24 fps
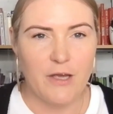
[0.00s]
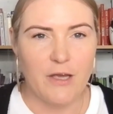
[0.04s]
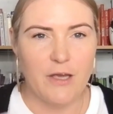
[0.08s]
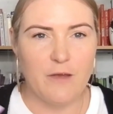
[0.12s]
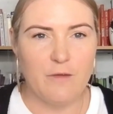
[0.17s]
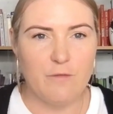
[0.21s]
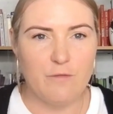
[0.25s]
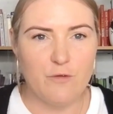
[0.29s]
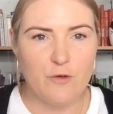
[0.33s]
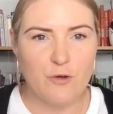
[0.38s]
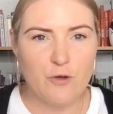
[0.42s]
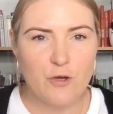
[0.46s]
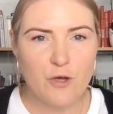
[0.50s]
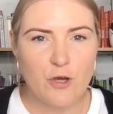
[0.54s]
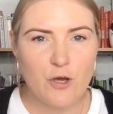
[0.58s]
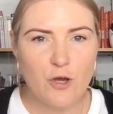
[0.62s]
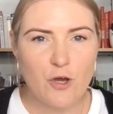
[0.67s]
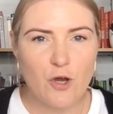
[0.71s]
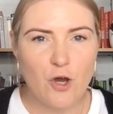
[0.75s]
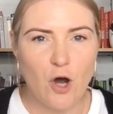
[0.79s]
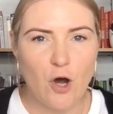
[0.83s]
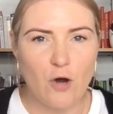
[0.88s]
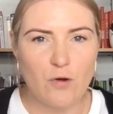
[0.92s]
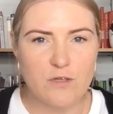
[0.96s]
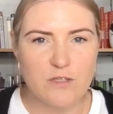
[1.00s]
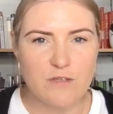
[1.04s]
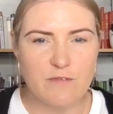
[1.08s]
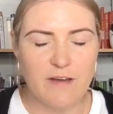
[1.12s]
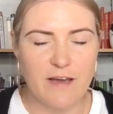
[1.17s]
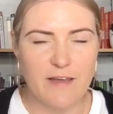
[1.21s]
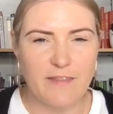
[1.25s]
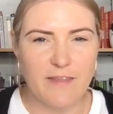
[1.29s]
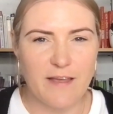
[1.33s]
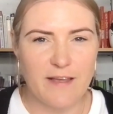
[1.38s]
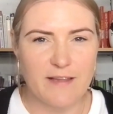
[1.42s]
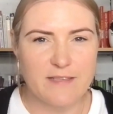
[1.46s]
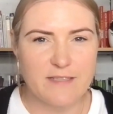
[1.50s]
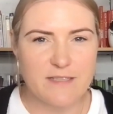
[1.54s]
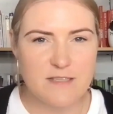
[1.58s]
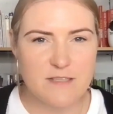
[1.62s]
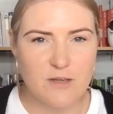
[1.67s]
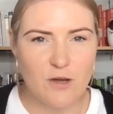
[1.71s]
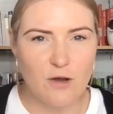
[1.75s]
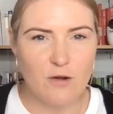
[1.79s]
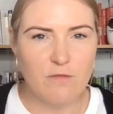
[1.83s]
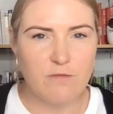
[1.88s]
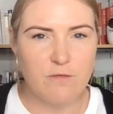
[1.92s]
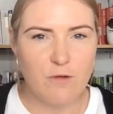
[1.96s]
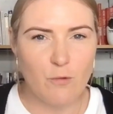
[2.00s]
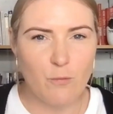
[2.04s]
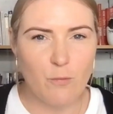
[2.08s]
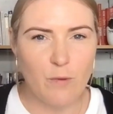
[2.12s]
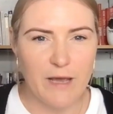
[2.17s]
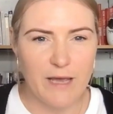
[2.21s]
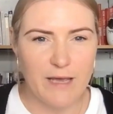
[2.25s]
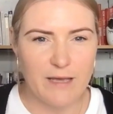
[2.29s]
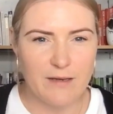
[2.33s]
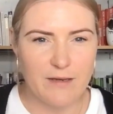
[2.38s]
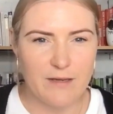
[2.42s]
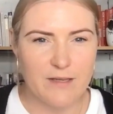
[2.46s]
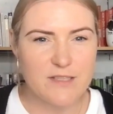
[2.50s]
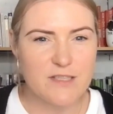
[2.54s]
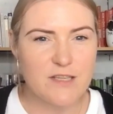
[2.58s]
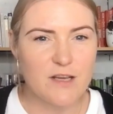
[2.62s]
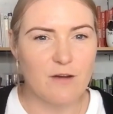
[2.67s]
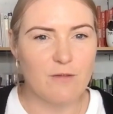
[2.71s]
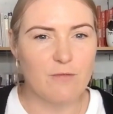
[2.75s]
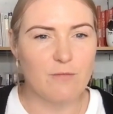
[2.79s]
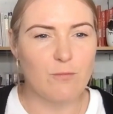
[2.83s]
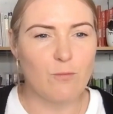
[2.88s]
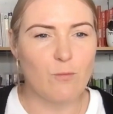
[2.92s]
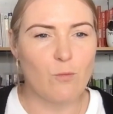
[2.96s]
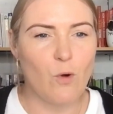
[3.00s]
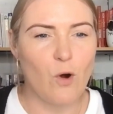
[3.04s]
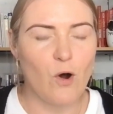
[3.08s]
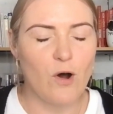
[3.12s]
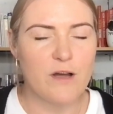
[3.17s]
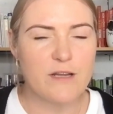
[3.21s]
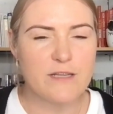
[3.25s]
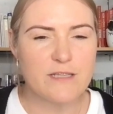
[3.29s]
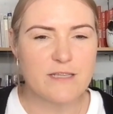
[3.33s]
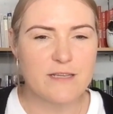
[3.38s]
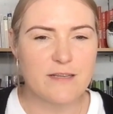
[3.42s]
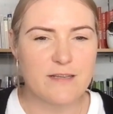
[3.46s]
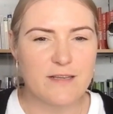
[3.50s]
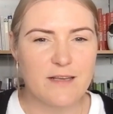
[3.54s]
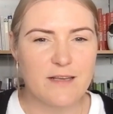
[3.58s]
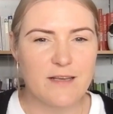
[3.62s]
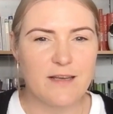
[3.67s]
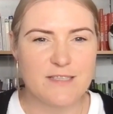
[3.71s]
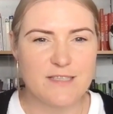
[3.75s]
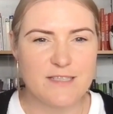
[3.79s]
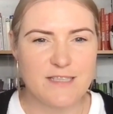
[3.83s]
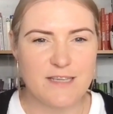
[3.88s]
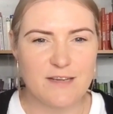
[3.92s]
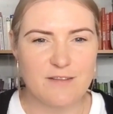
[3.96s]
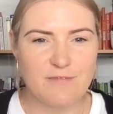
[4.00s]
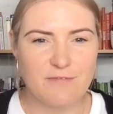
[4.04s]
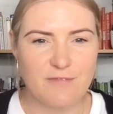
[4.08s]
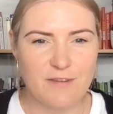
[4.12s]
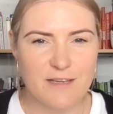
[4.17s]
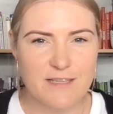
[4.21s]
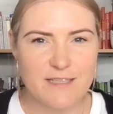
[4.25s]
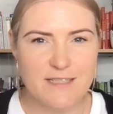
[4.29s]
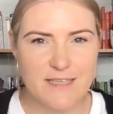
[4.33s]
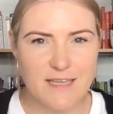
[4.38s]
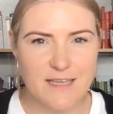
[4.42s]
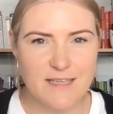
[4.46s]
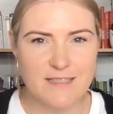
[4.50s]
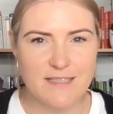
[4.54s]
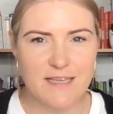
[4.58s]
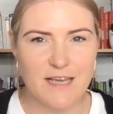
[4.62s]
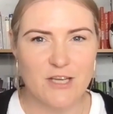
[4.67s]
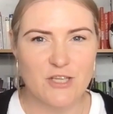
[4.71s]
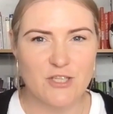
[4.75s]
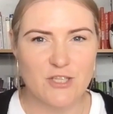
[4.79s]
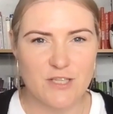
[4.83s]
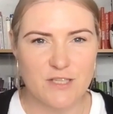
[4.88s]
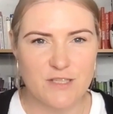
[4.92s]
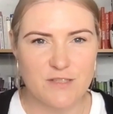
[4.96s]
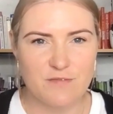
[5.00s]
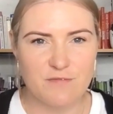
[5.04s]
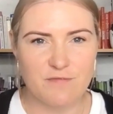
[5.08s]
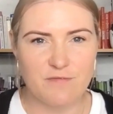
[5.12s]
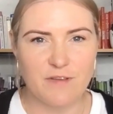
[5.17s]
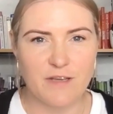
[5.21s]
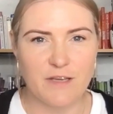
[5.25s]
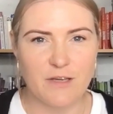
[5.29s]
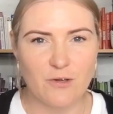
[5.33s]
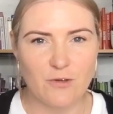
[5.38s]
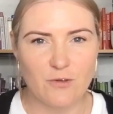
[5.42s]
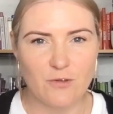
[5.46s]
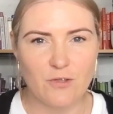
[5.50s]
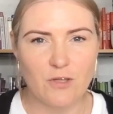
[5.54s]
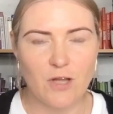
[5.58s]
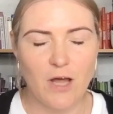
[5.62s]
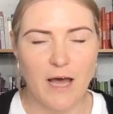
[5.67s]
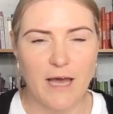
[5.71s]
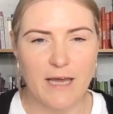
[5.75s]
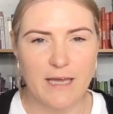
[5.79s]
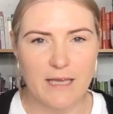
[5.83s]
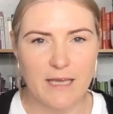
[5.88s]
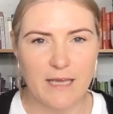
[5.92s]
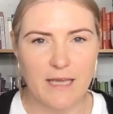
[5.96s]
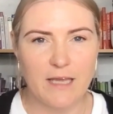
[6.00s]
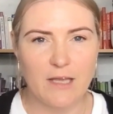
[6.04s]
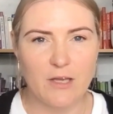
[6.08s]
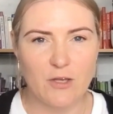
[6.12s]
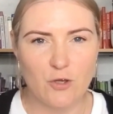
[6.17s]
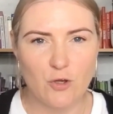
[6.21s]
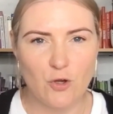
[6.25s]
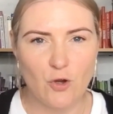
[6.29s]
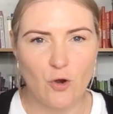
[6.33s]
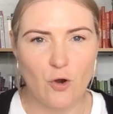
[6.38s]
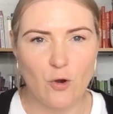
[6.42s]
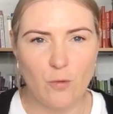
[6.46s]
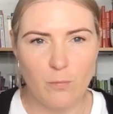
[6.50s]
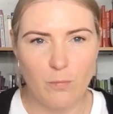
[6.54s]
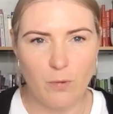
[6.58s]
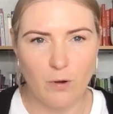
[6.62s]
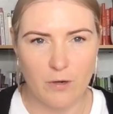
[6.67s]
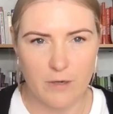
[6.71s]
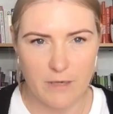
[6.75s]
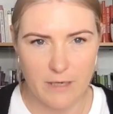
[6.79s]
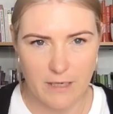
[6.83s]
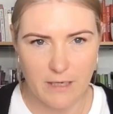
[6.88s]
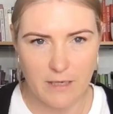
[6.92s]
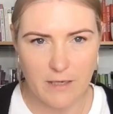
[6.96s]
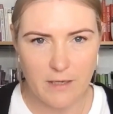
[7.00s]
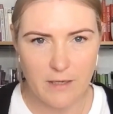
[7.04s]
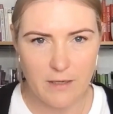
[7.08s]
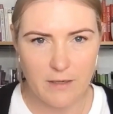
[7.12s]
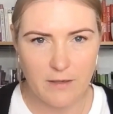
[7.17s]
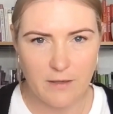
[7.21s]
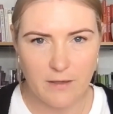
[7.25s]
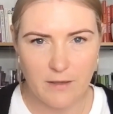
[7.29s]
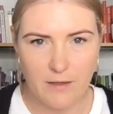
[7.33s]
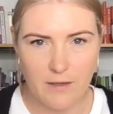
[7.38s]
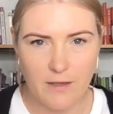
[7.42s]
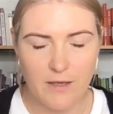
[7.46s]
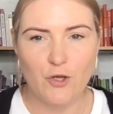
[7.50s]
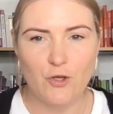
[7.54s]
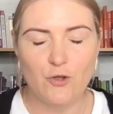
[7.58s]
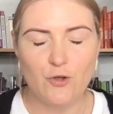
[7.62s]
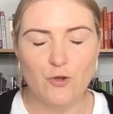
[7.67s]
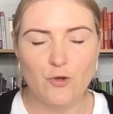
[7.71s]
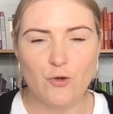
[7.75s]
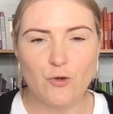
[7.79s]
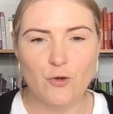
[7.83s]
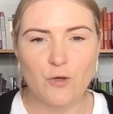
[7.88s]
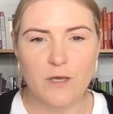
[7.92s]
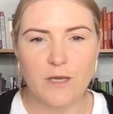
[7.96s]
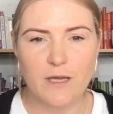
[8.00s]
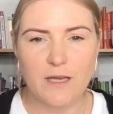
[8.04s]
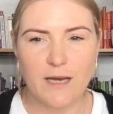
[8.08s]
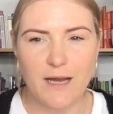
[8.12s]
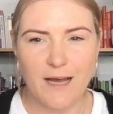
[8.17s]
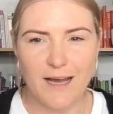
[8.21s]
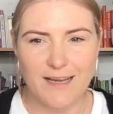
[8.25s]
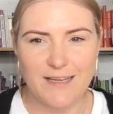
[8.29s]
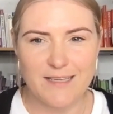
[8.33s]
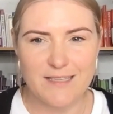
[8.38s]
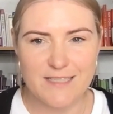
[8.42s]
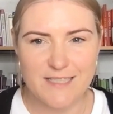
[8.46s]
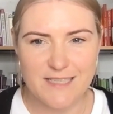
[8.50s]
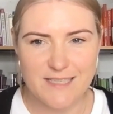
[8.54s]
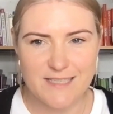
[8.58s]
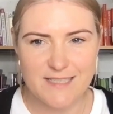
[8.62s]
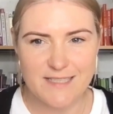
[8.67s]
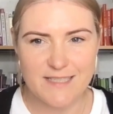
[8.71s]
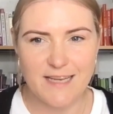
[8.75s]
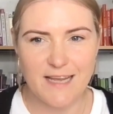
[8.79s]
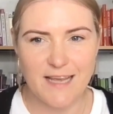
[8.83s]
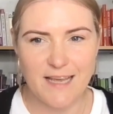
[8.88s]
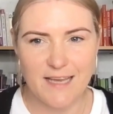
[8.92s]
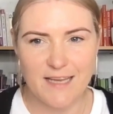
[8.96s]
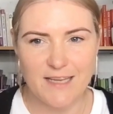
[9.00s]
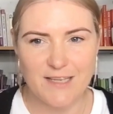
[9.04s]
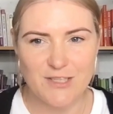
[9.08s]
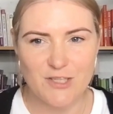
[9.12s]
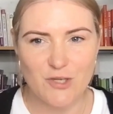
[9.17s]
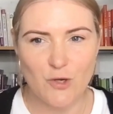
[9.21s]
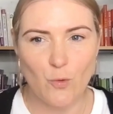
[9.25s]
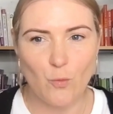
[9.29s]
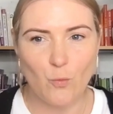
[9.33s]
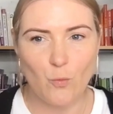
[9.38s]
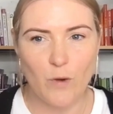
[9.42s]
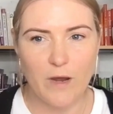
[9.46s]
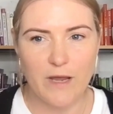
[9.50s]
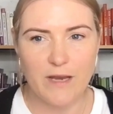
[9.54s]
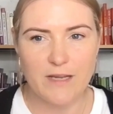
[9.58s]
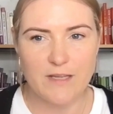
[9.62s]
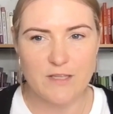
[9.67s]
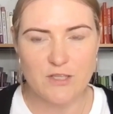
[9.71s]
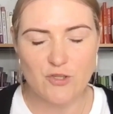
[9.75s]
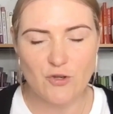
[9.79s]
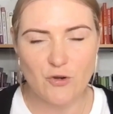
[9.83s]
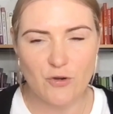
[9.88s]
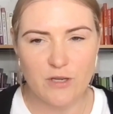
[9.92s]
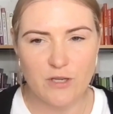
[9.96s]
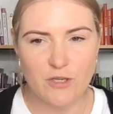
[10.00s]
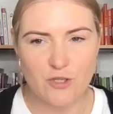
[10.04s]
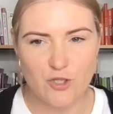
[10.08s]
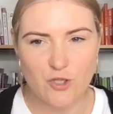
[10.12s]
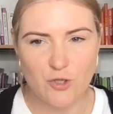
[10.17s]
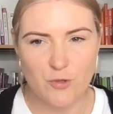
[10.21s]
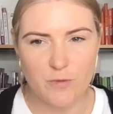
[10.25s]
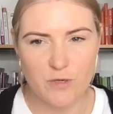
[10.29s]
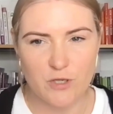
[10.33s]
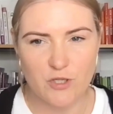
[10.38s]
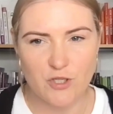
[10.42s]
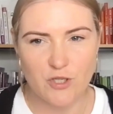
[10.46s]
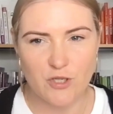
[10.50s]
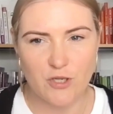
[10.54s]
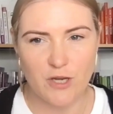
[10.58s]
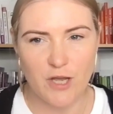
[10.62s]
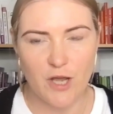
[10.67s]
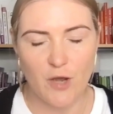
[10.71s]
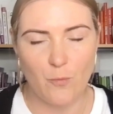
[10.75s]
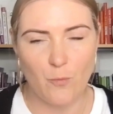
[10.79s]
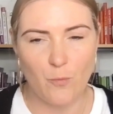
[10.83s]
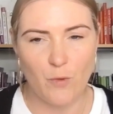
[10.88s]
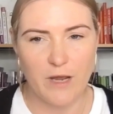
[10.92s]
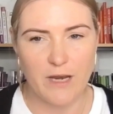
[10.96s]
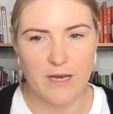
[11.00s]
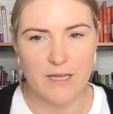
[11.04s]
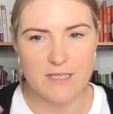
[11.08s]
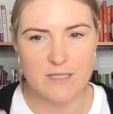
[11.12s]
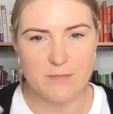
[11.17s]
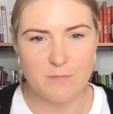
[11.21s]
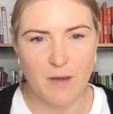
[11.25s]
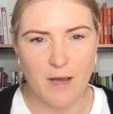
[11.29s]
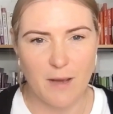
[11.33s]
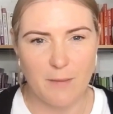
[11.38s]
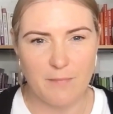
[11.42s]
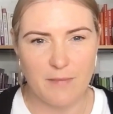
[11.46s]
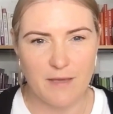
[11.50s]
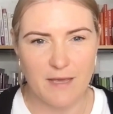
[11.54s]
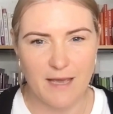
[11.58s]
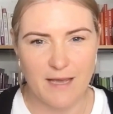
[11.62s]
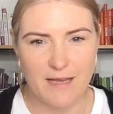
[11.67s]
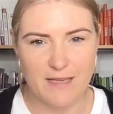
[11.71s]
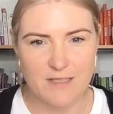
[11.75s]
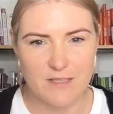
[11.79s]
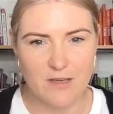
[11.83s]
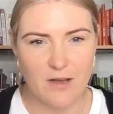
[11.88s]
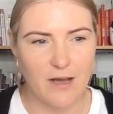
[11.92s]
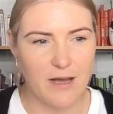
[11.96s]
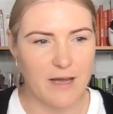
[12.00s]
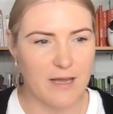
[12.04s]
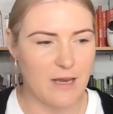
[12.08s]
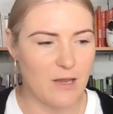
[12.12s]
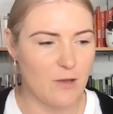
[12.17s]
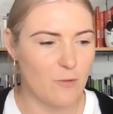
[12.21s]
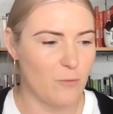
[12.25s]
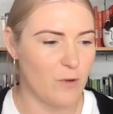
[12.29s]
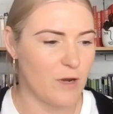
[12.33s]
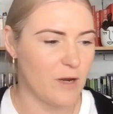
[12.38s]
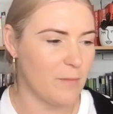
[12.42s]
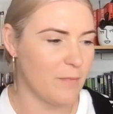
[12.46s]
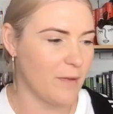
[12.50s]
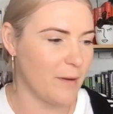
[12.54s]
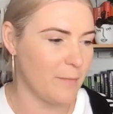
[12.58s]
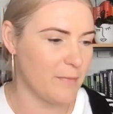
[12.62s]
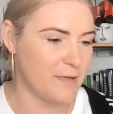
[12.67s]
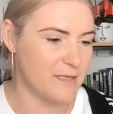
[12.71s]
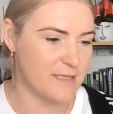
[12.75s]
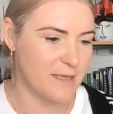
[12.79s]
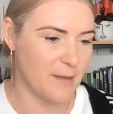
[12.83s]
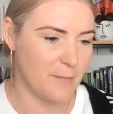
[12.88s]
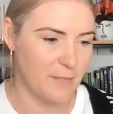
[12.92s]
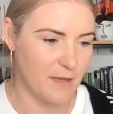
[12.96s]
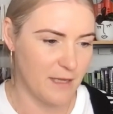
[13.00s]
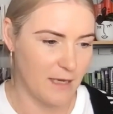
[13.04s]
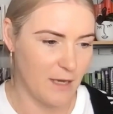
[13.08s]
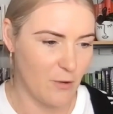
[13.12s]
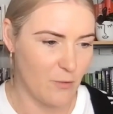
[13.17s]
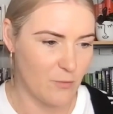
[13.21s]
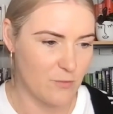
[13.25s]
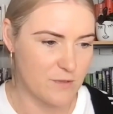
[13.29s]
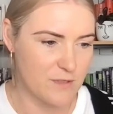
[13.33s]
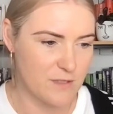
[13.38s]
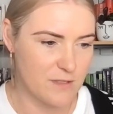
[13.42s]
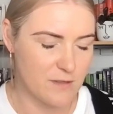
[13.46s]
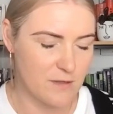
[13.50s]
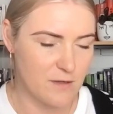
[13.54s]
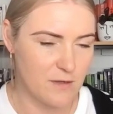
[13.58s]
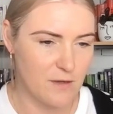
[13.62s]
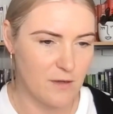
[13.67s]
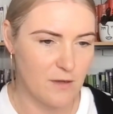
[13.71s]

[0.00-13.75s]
if you can cultivate that self-awareness of what different sensations feel like in your body, you can understand when it's your intuition and when it might be anxiety, when it might be something else.